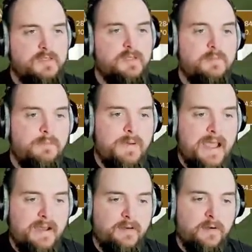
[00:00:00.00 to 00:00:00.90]
to the
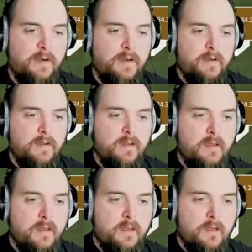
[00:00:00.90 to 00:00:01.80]
back 9.
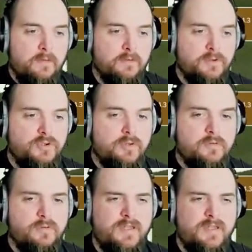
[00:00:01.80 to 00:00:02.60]
Oh,